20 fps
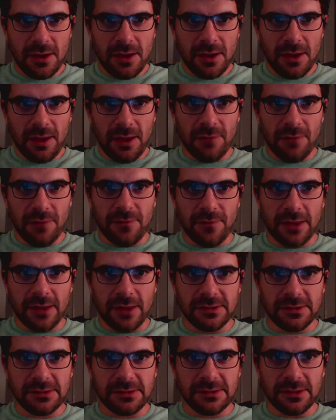
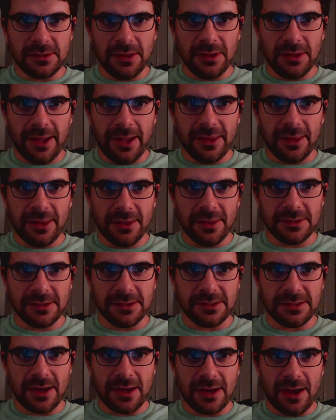events like this
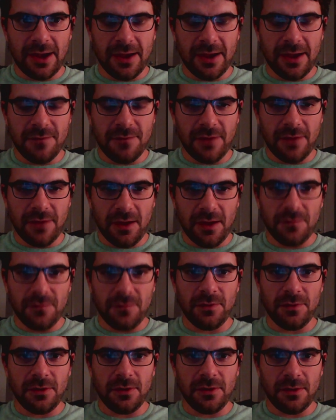that I've
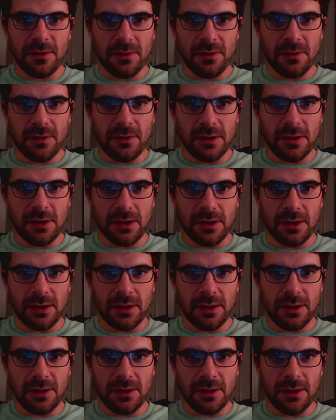ever
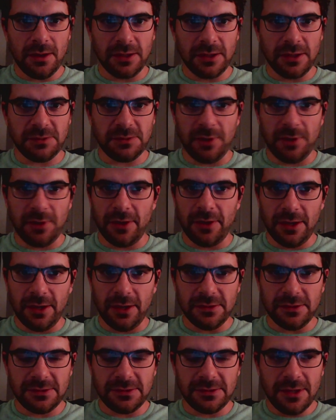
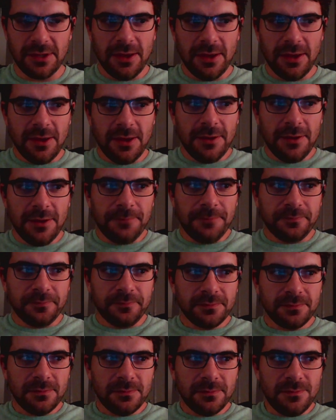experienced.
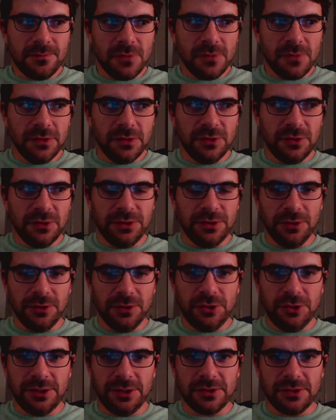So
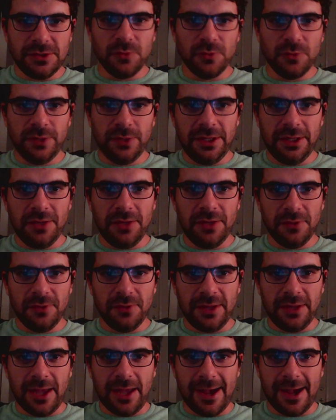Delusion is a really, really
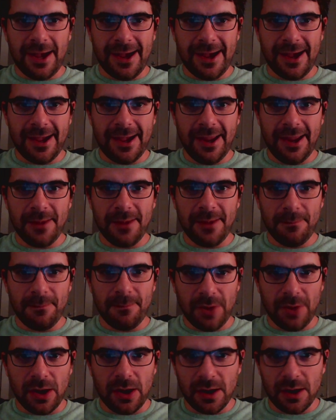high
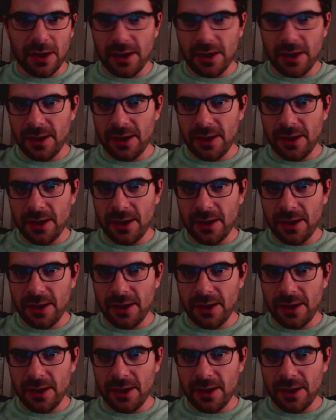bar